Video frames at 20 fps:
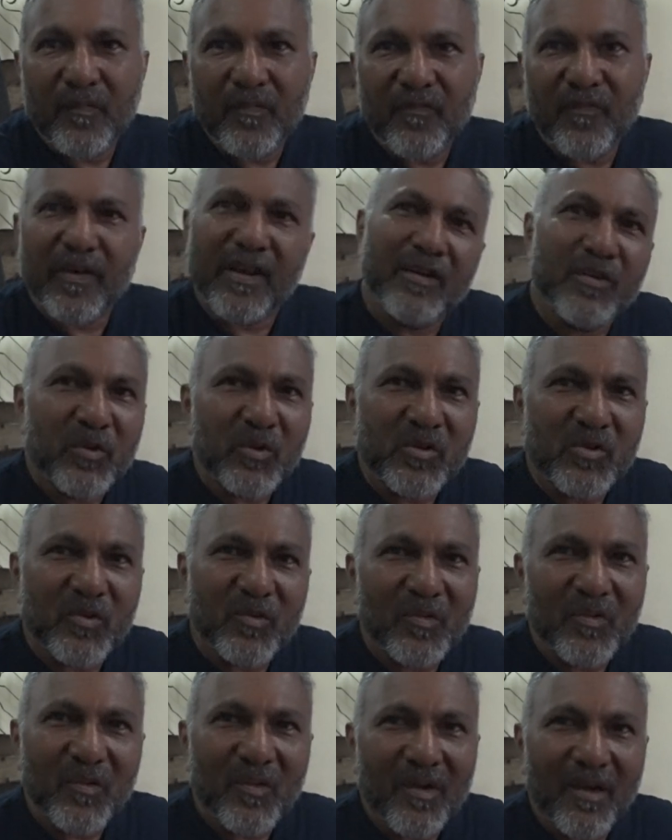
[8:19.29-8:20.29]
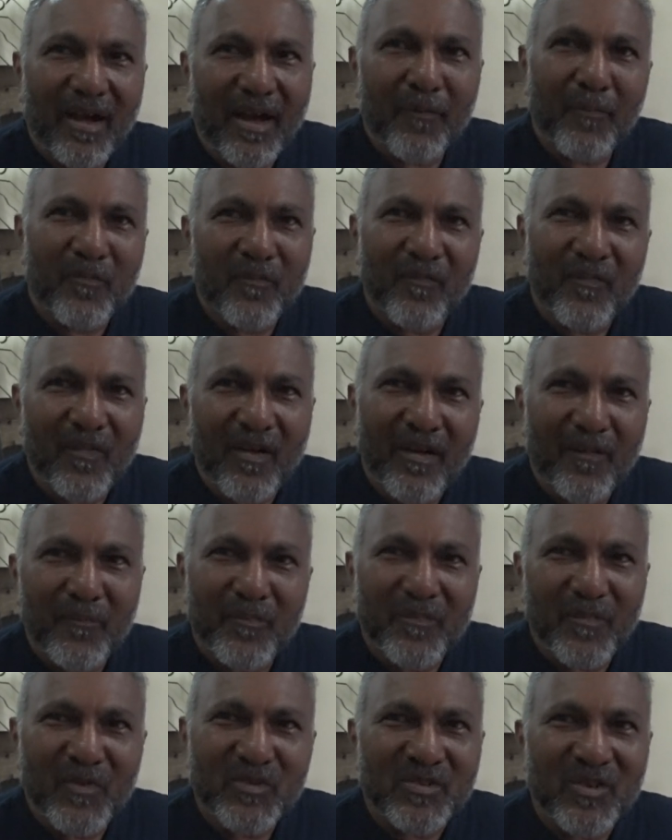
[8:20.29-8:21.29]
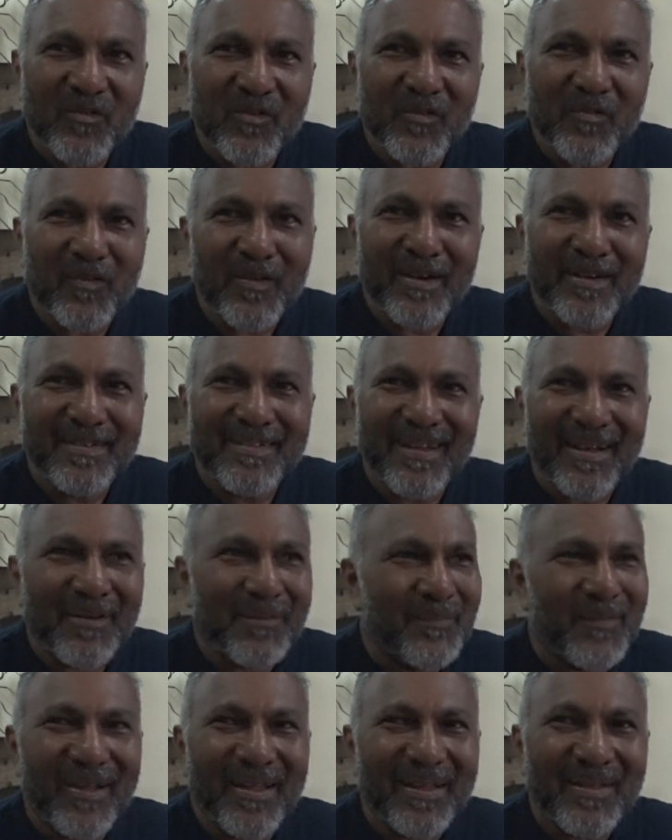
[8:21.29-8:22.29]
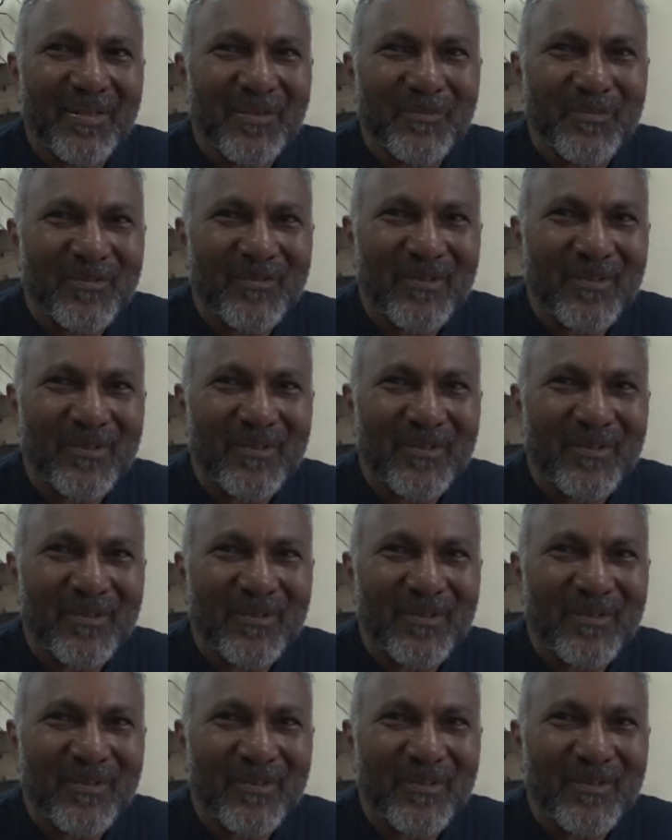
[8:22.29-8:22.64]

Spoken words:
friends also, most of our friends are playing in the movie.